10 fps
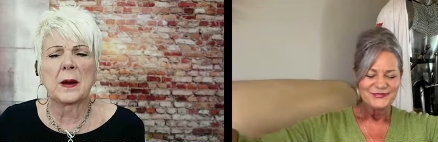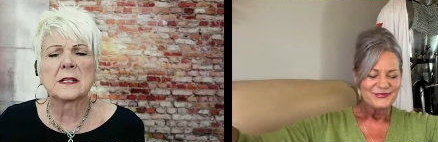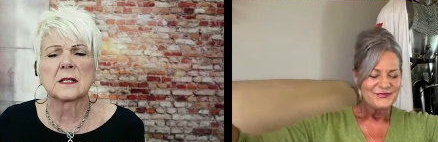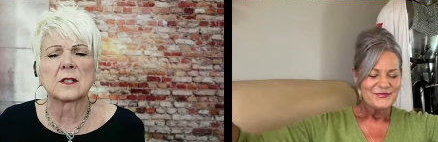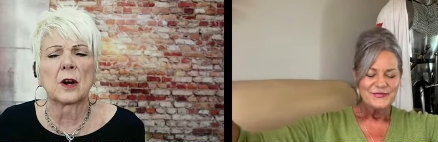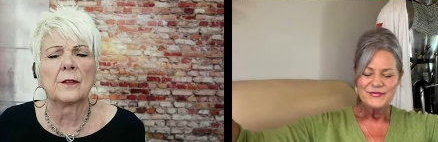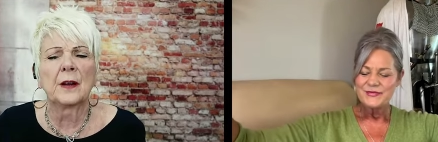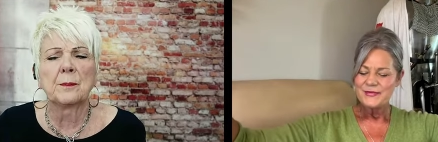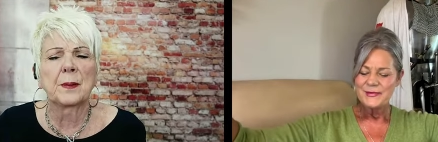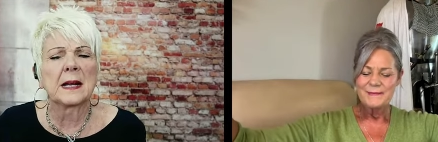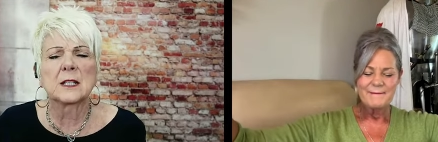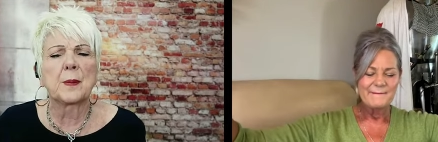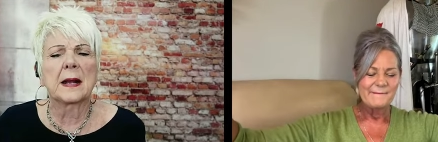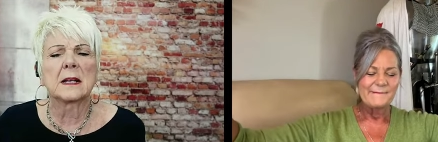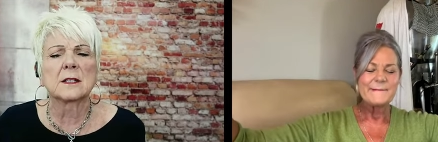Speaker 1: we deserve it, but it's
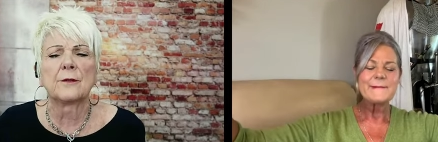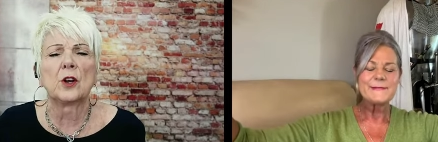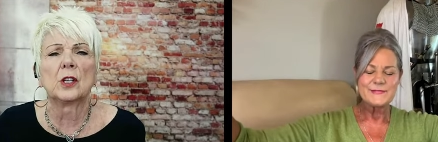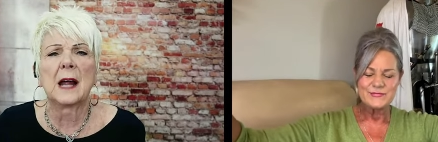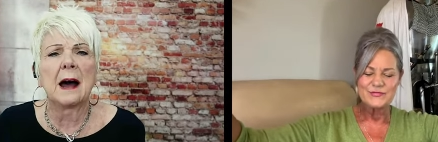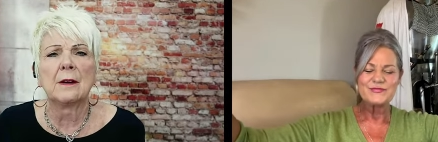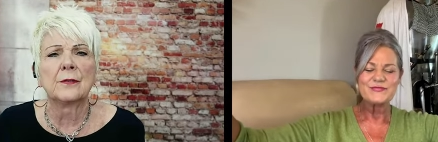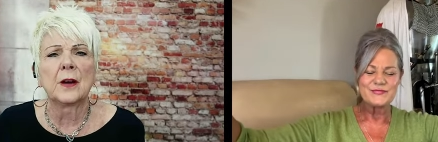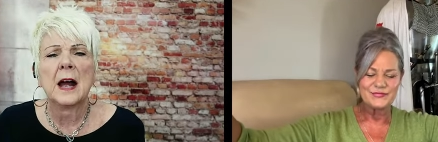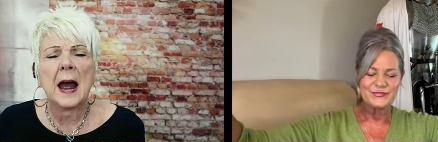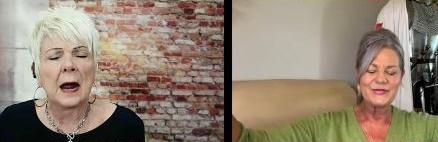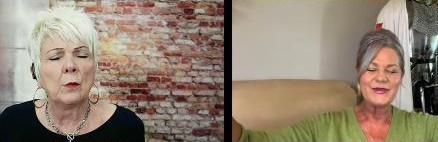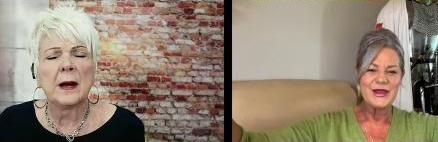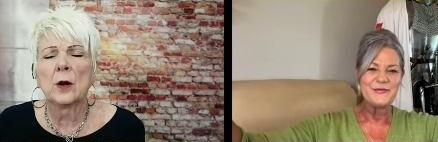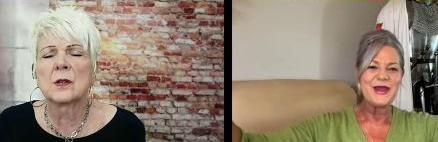because of your love. And
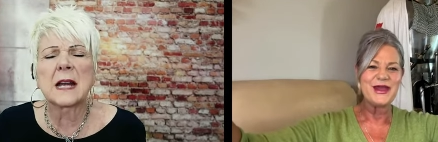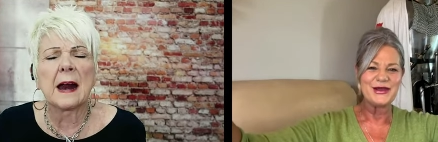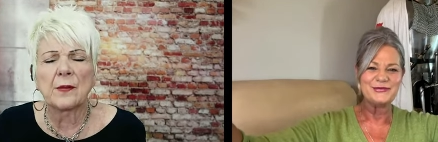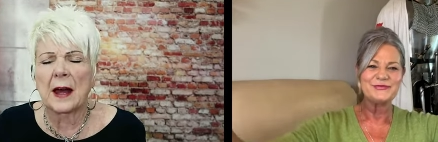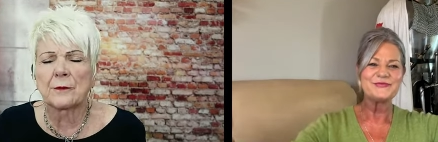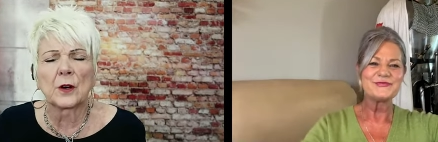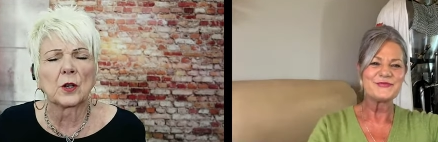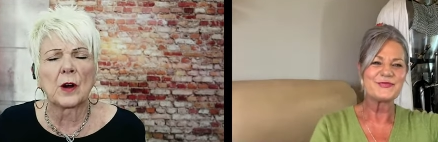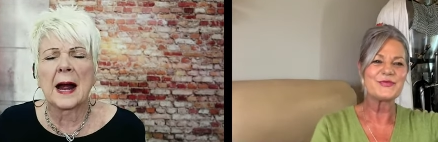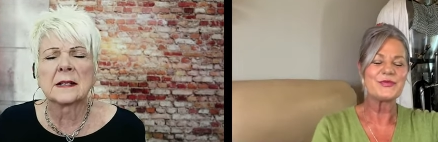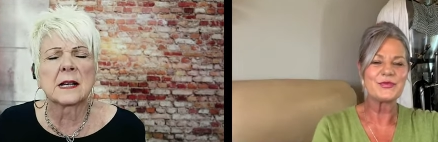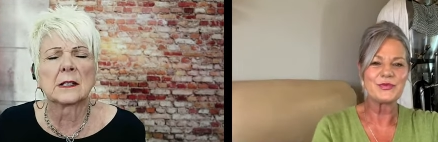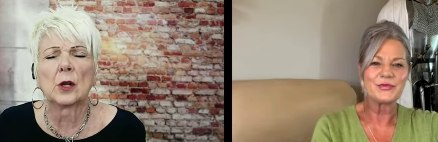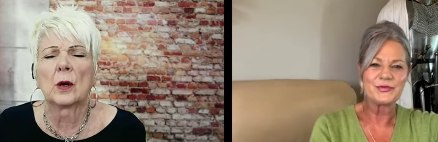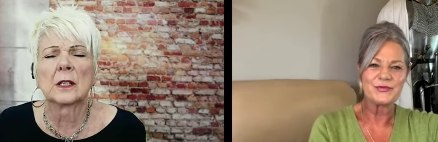we Amen. don't take that for granted,
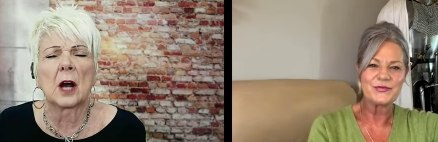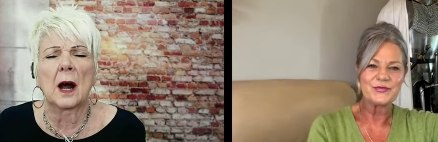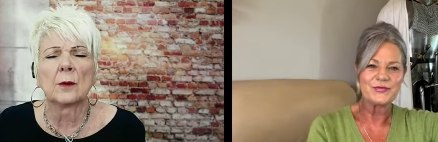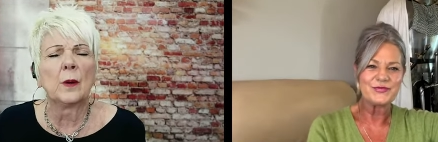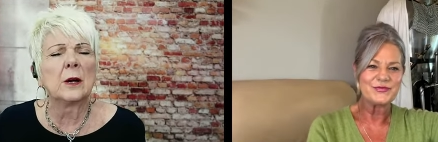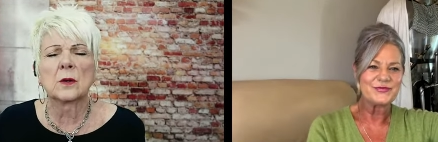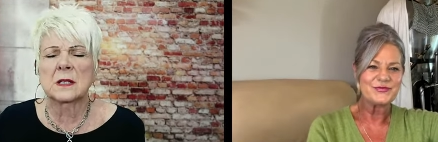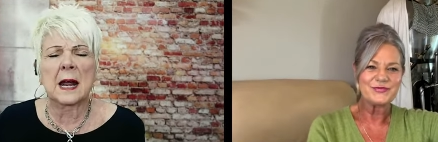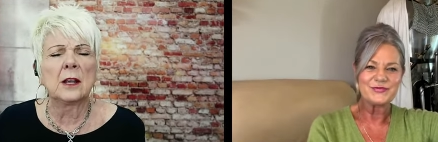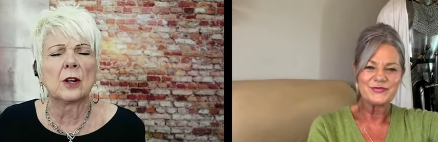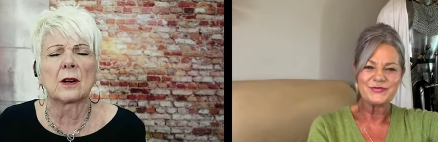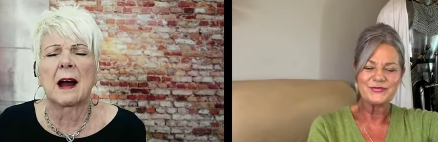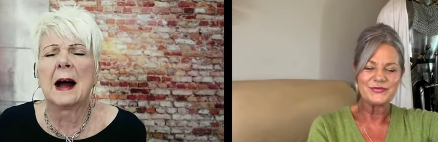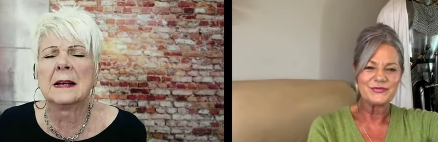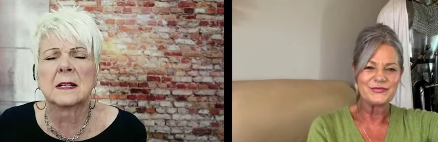Lord God. We don't take your
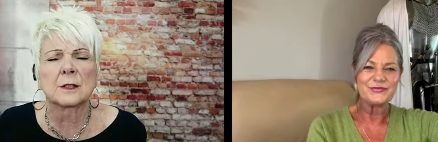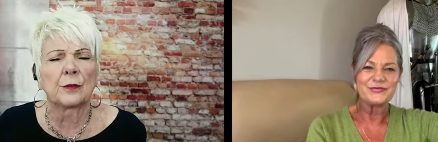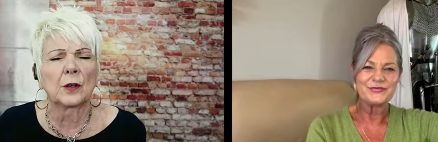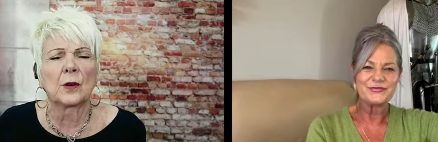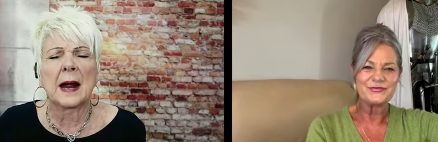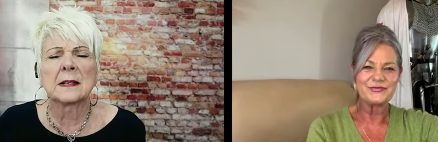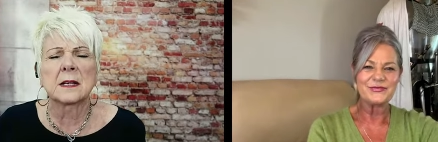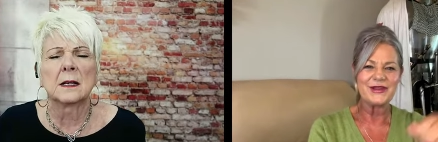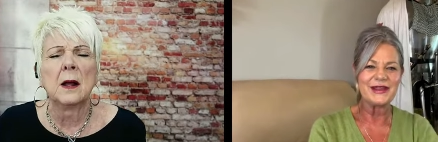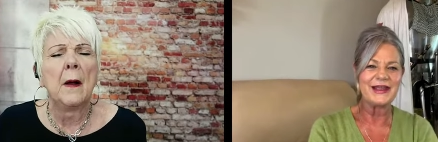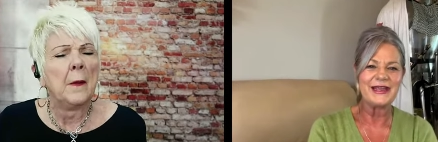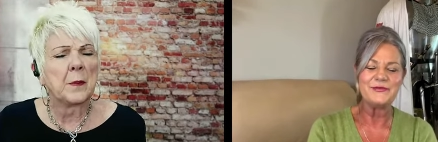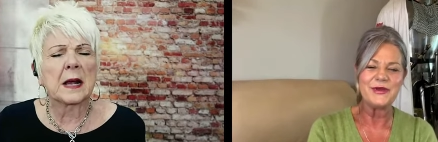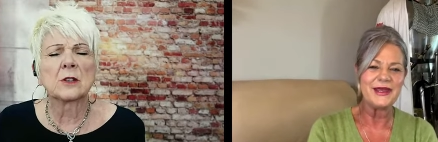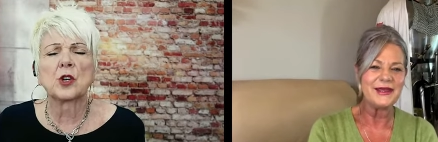kindness for granted
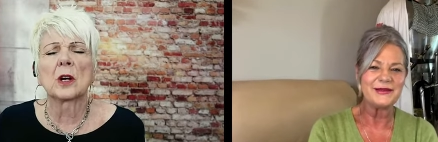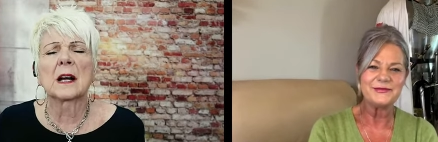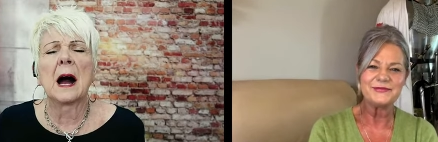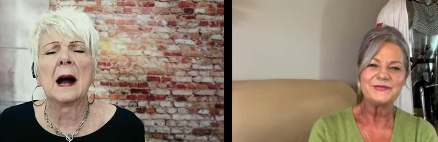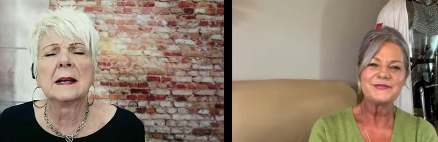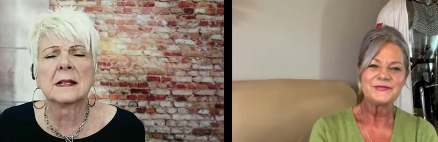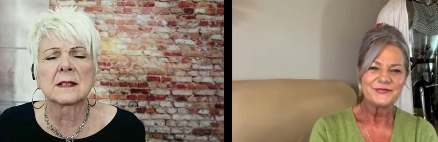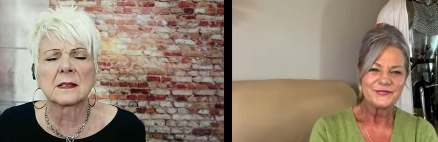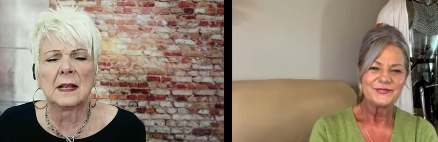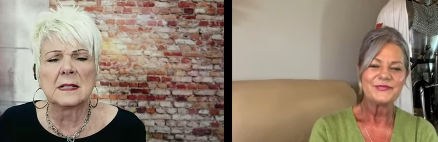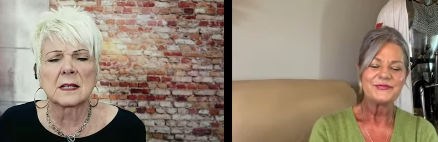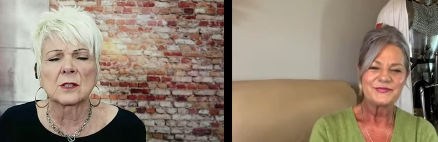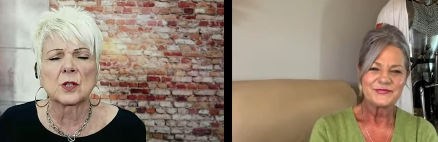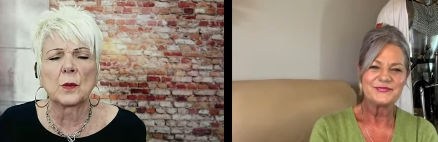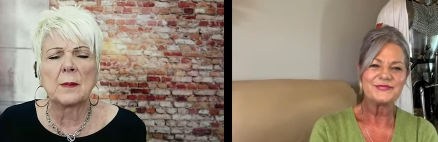because your kindness leads
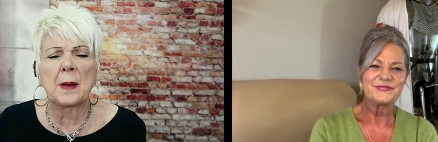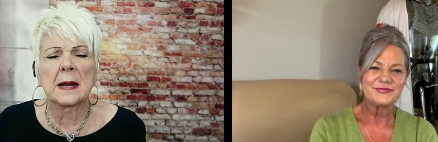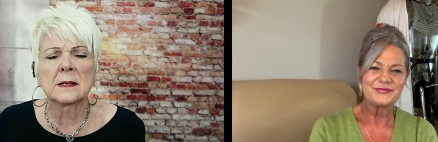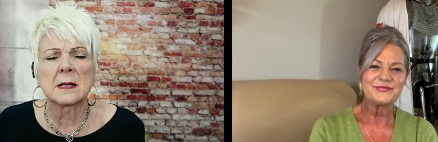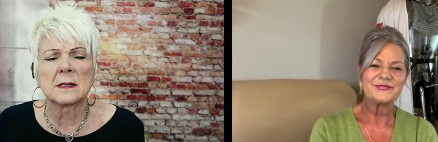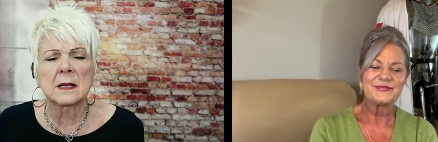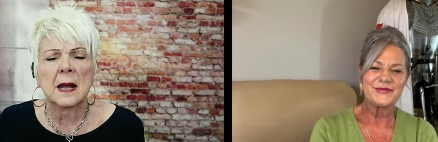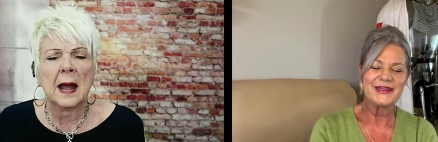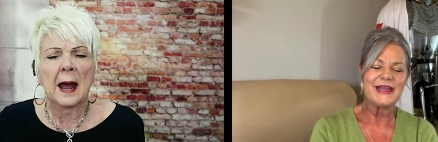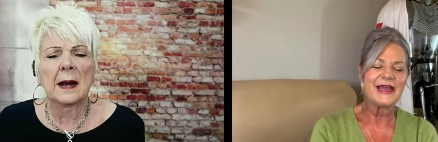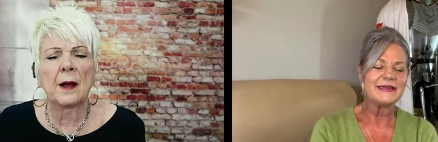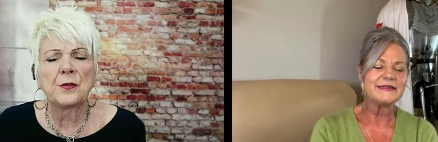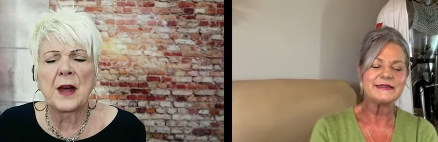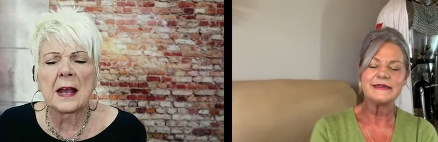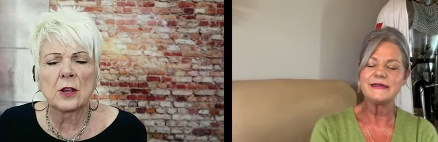us to repentance. And I
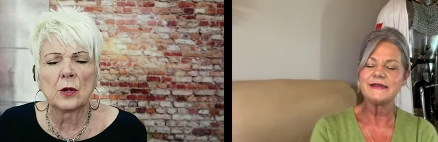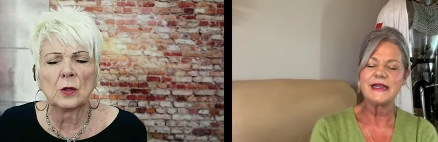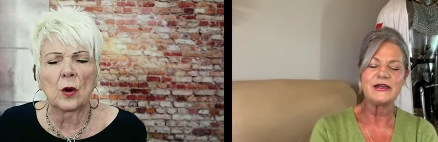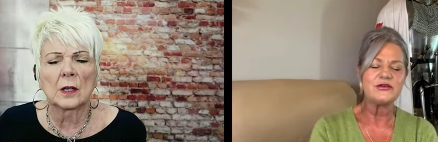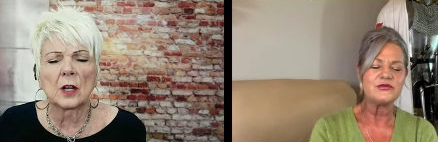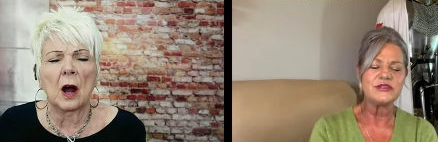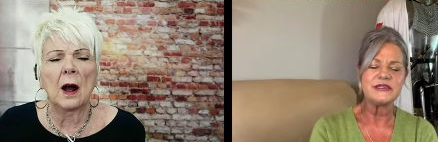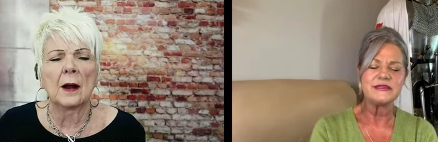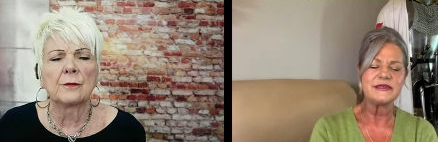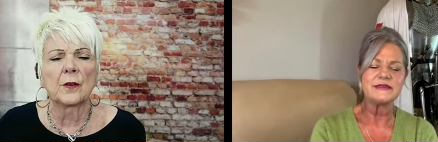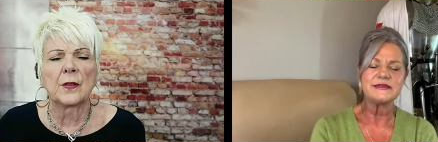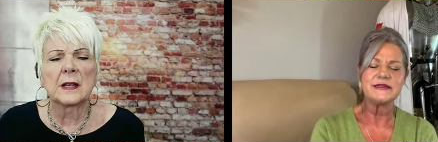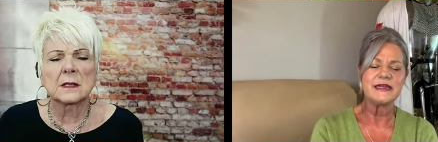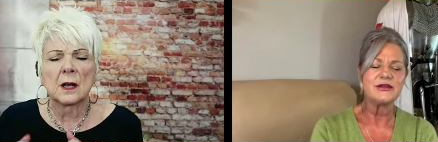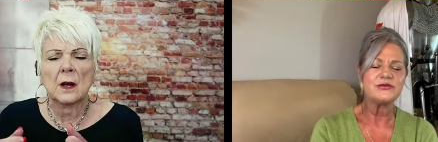thank you, Lord God, for this